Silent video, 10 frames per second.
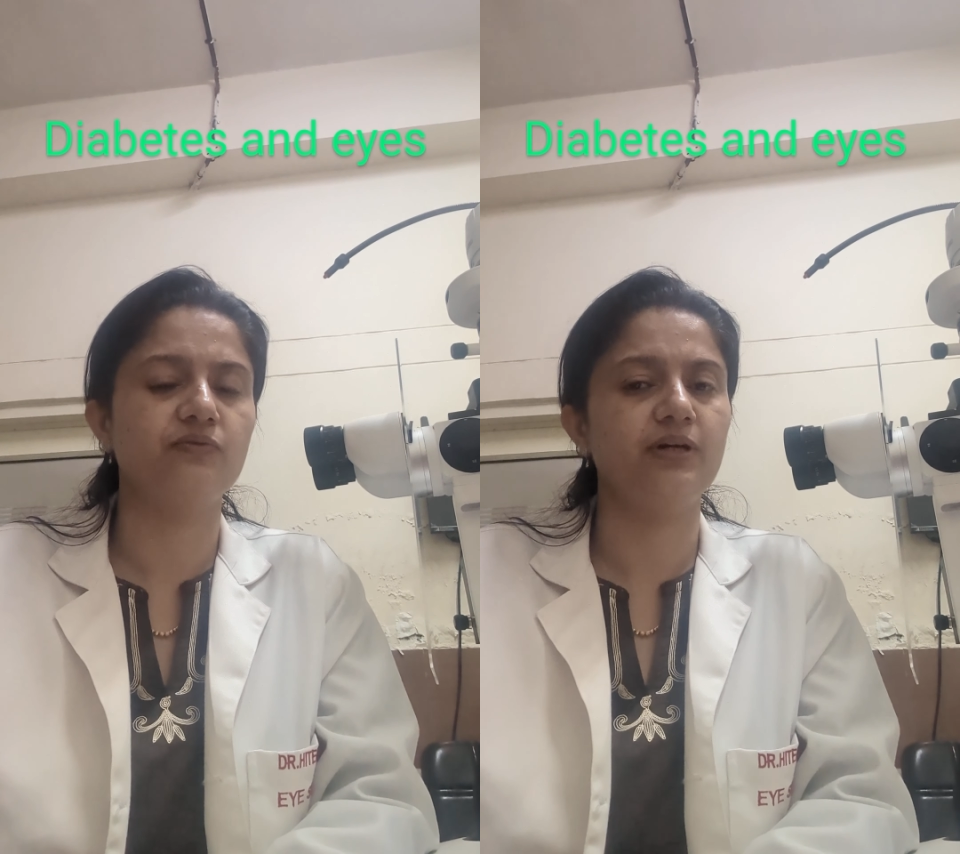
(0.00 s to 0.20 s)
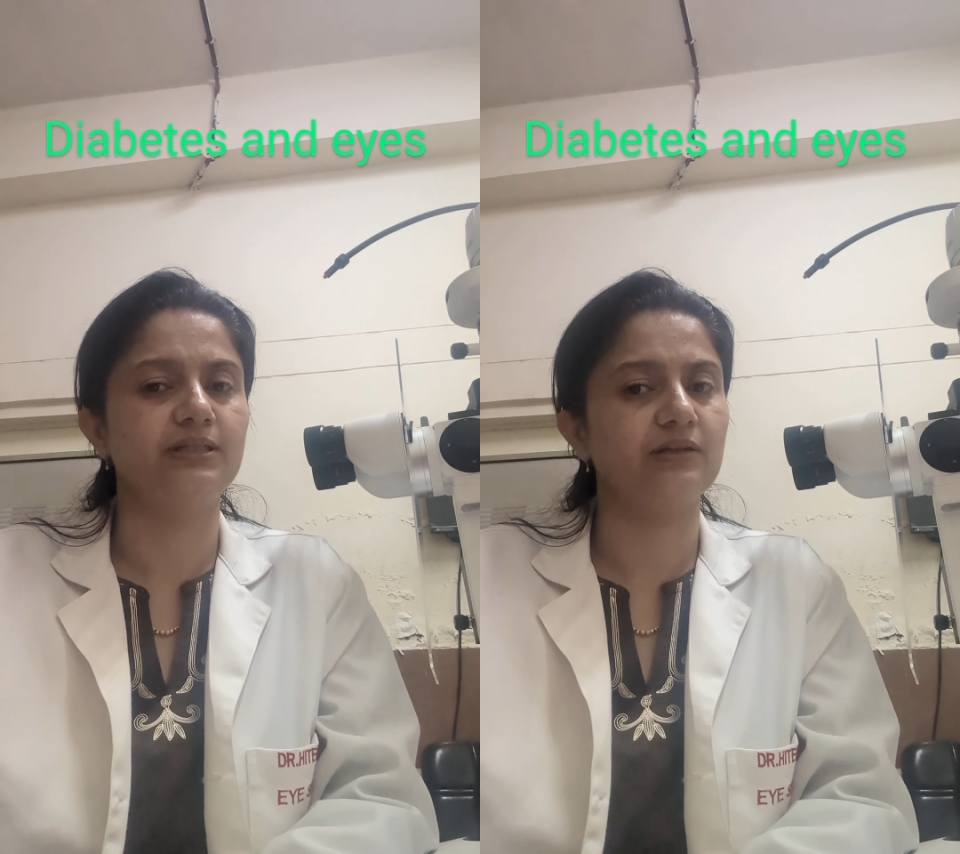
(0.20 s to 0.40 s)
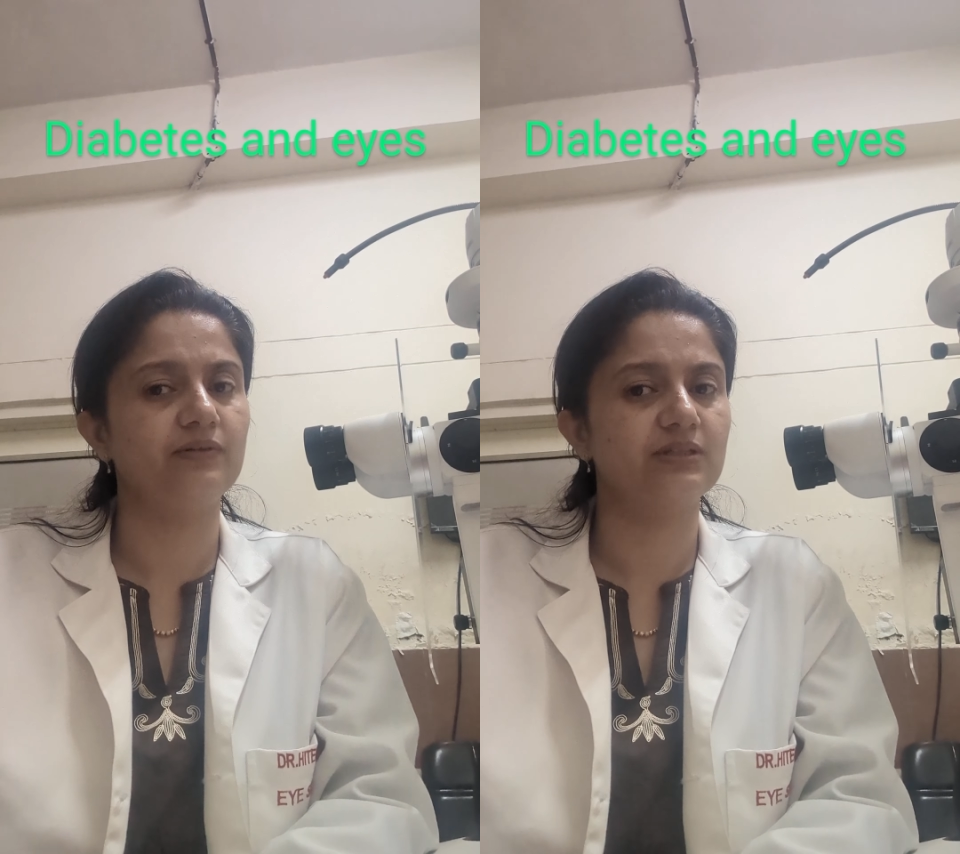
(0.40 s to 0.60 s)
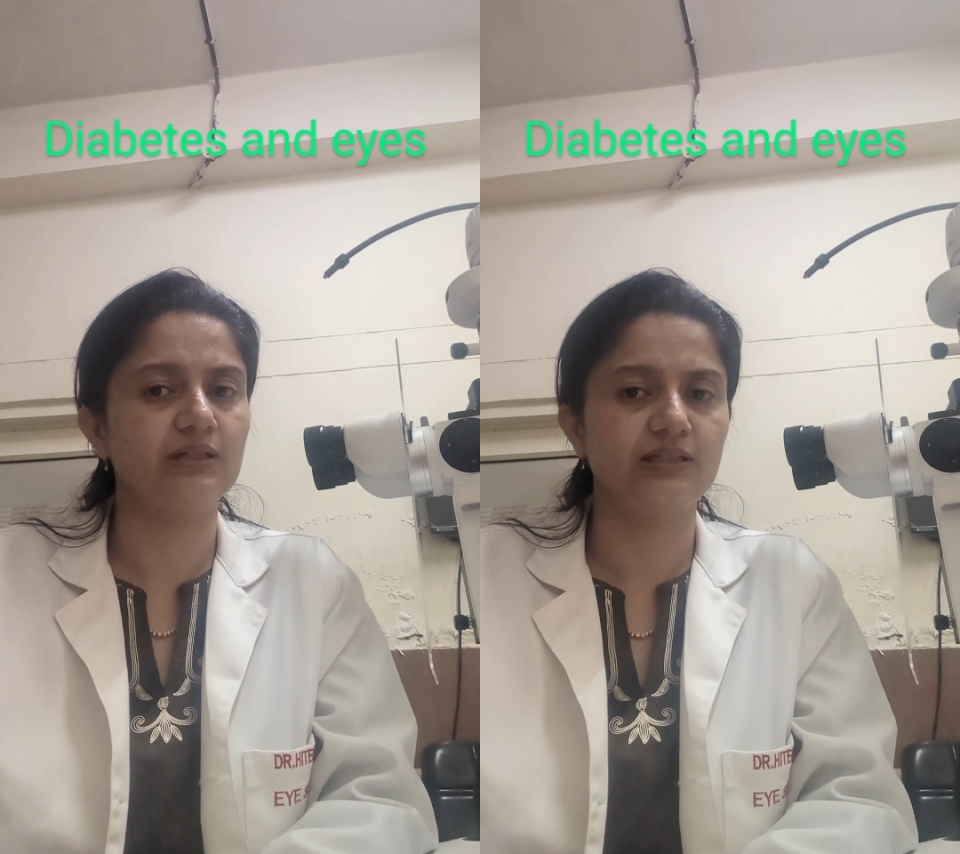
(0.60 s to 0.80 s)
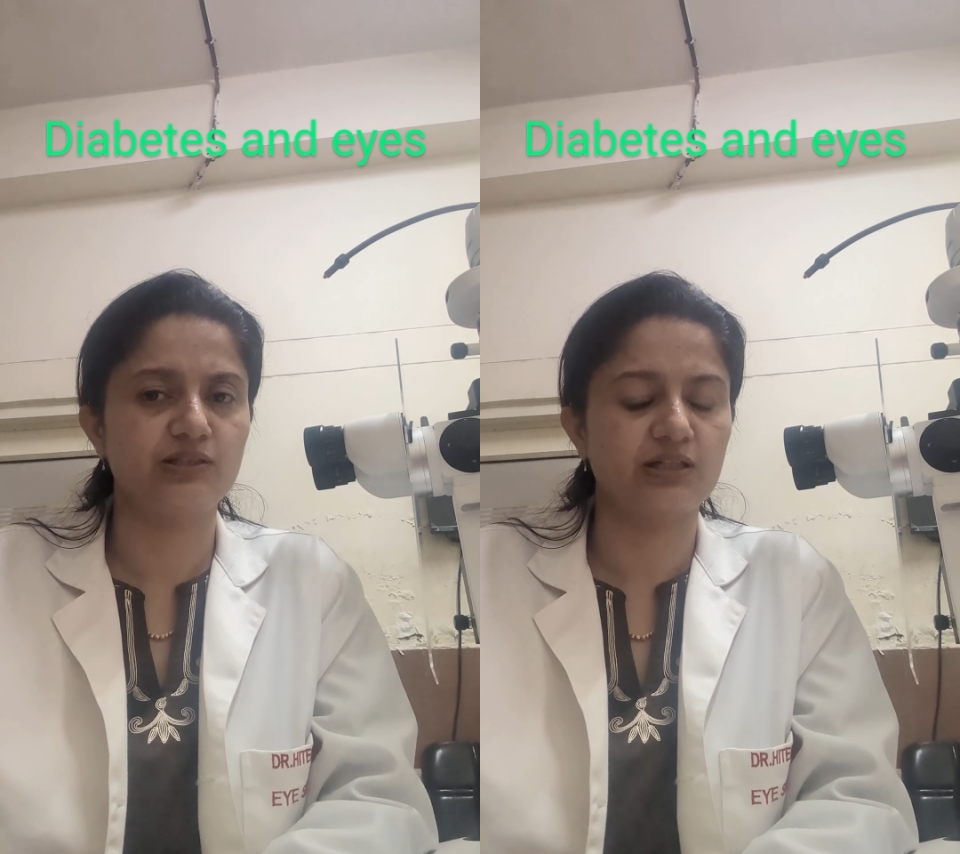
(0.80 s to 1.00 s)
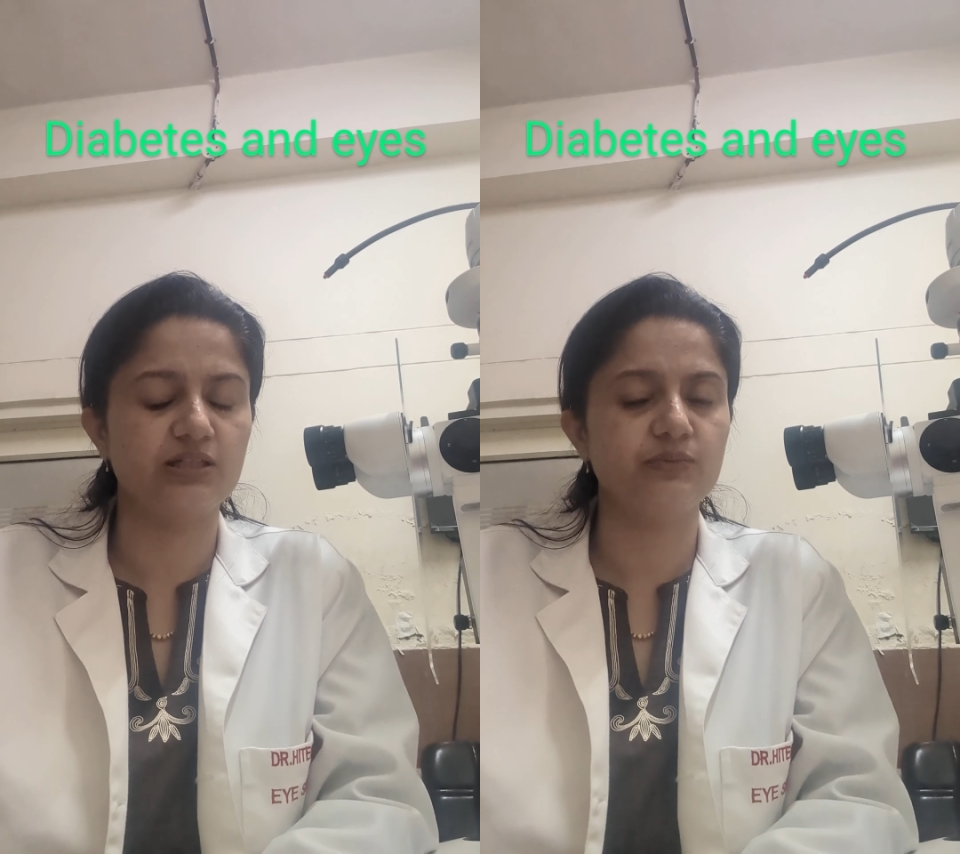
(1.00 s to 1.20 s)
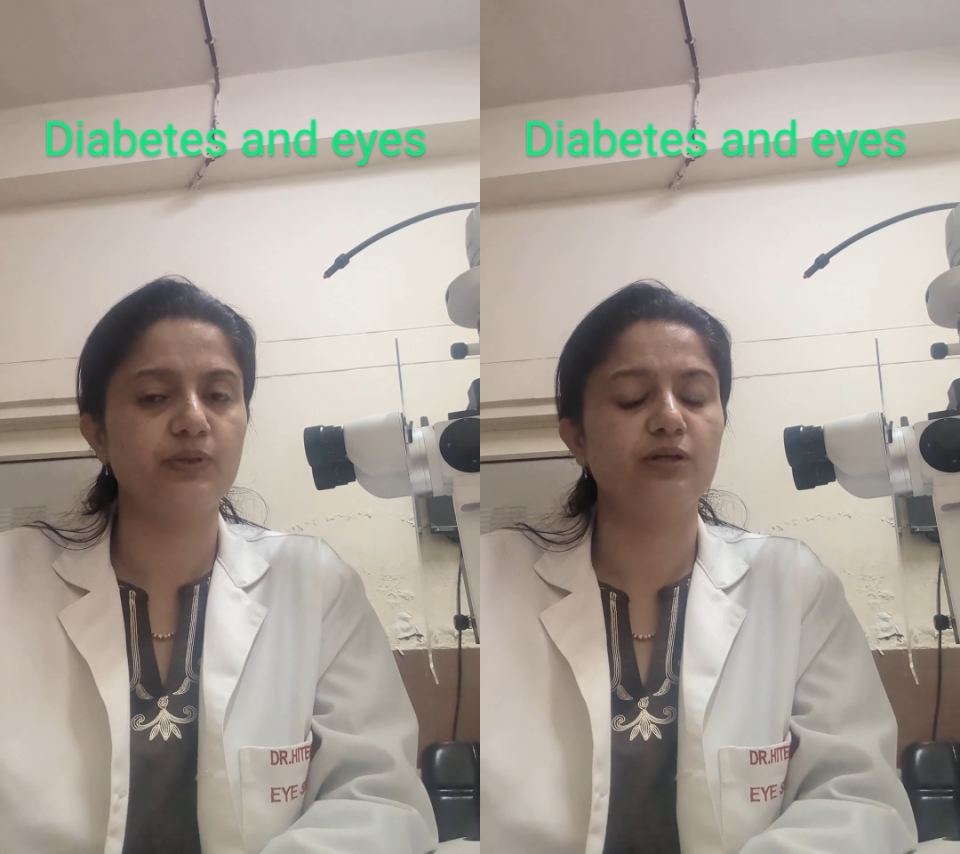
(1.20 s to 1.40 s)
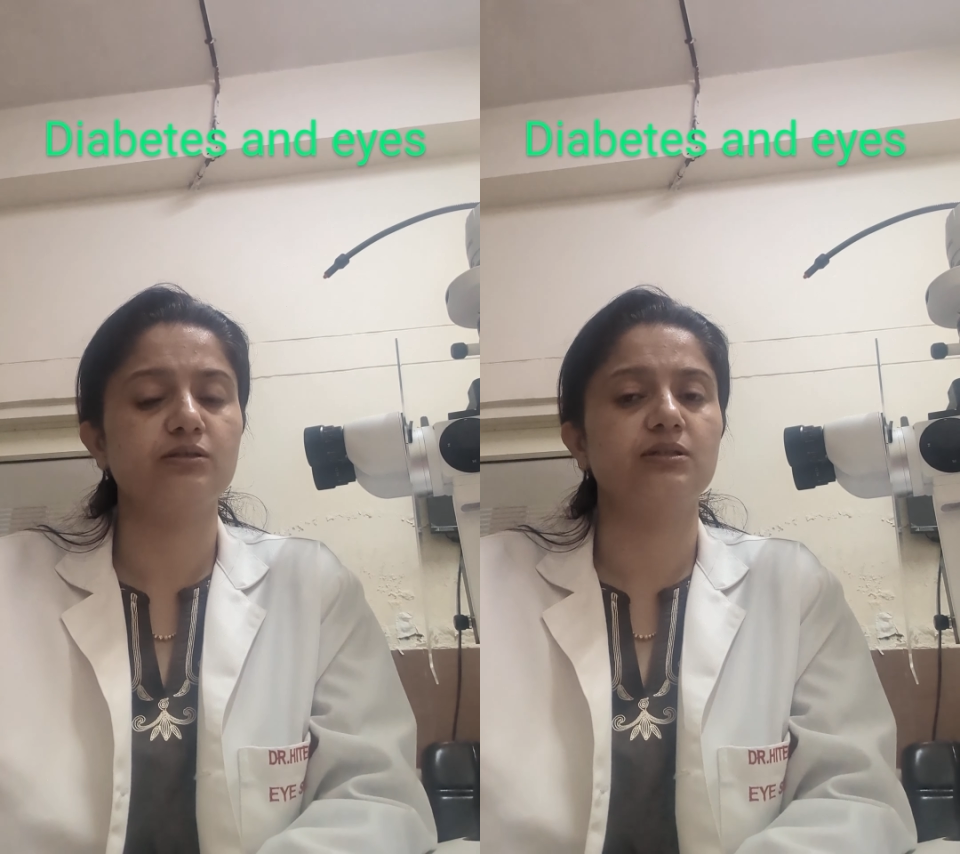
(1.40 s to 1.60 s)
for intravitreal injections
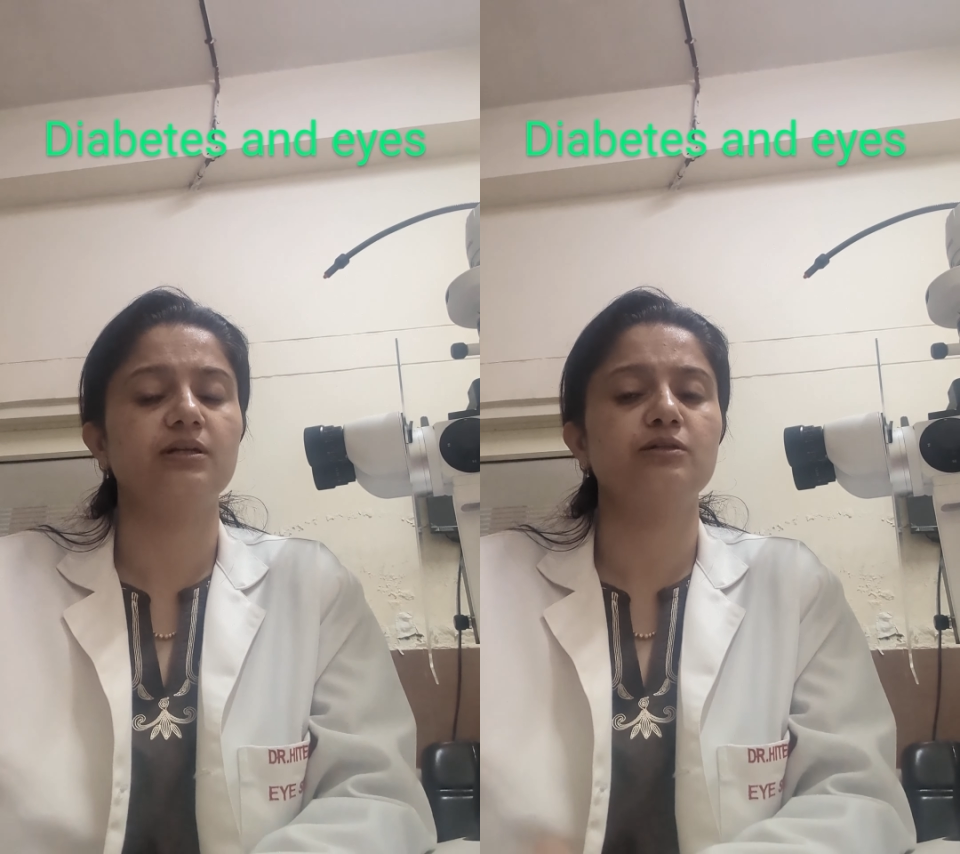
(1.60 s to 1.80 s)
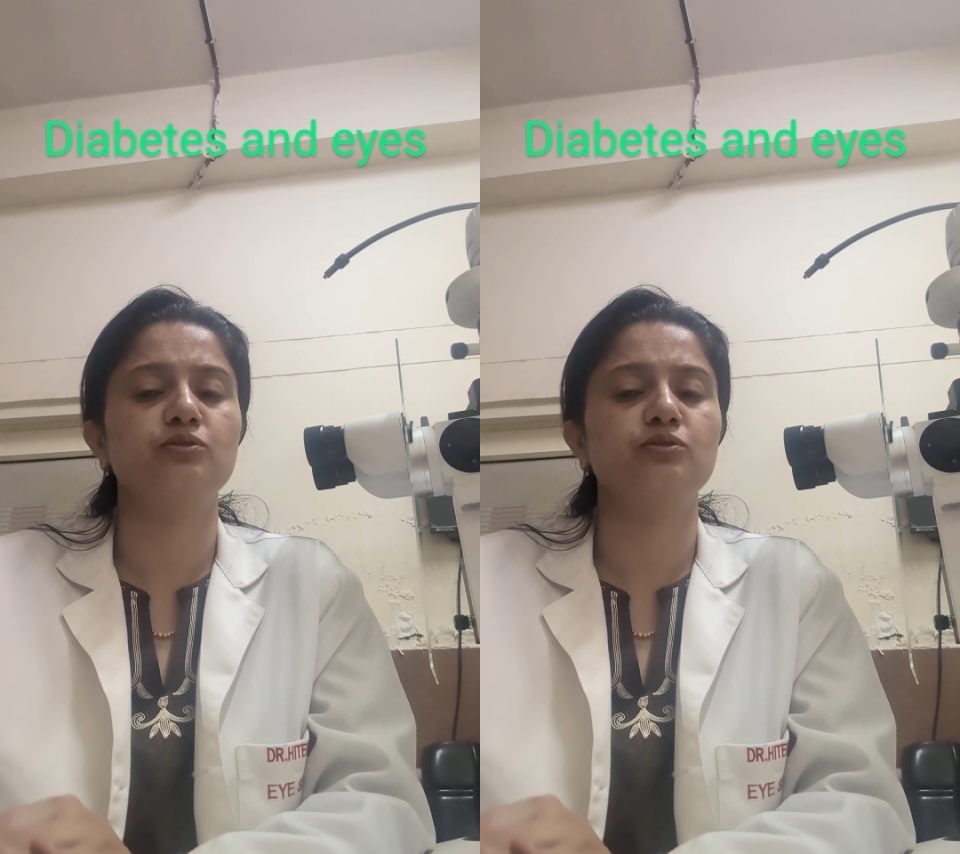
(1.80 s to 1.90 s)
because there are